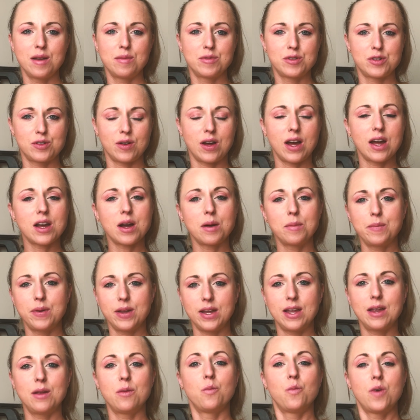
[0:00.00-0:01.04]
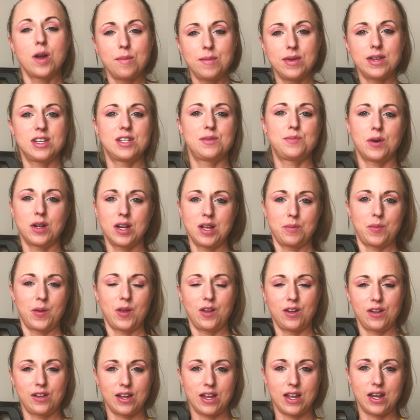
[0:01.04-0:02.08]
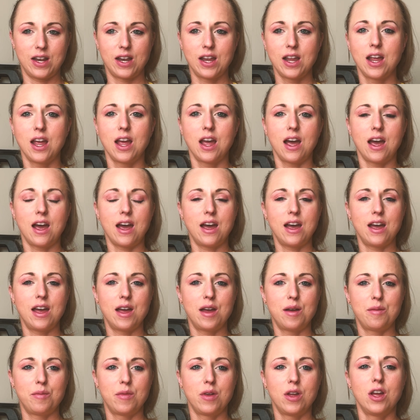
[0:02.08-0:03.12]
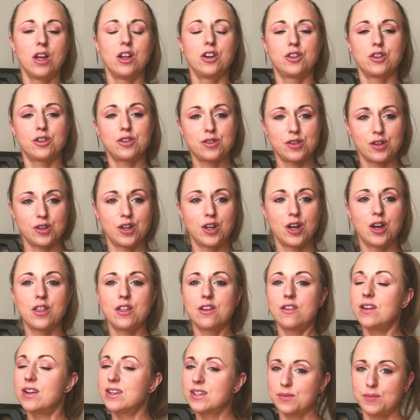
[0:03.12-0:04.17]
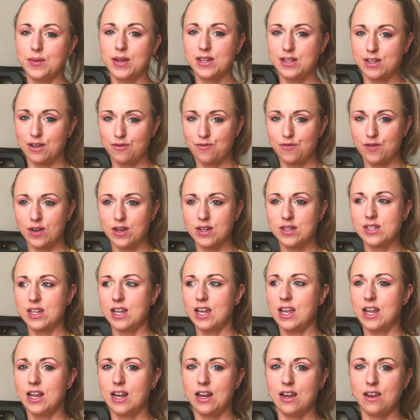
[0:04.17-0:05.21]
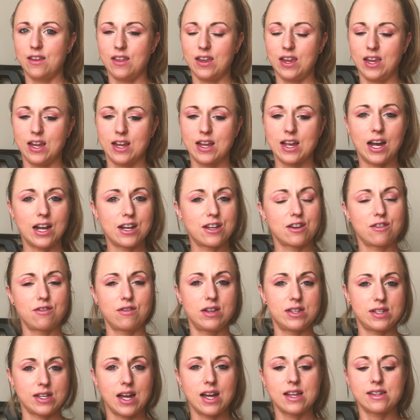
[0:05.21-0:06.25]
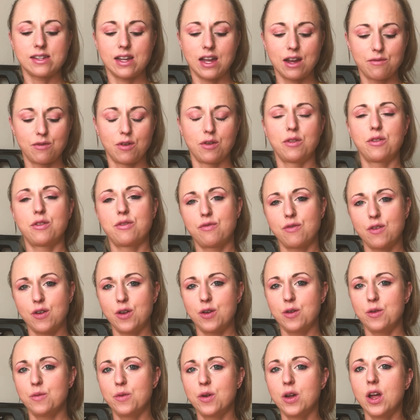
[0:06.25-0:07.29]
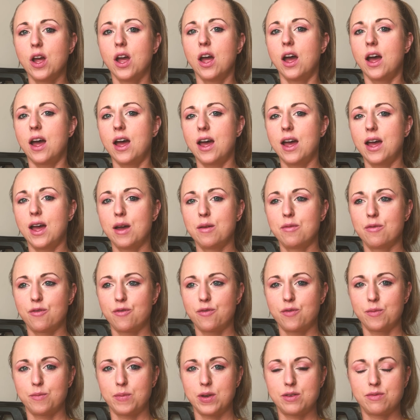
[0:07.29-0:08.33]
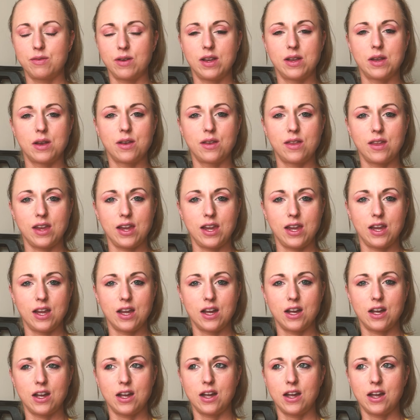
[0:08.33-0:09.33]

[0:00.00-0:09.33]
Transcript: So I compete in women's bodybuilding. Just to note, there is a big difference in the categories as I run through between the